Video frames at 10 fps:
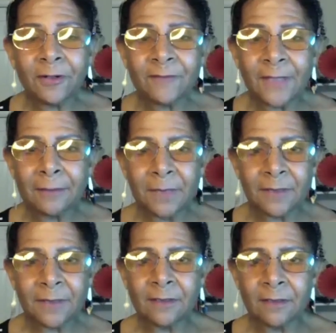of that and may
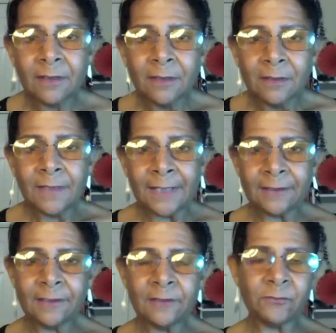think that
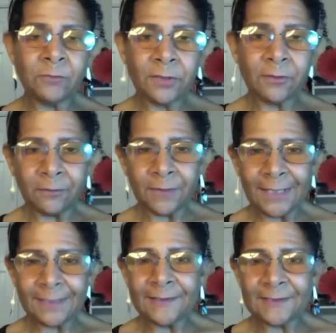kid's weird, or
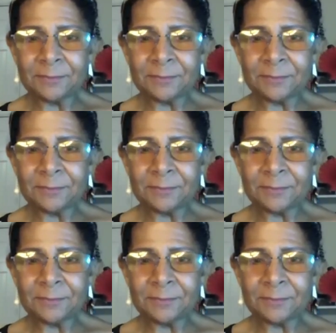that kid's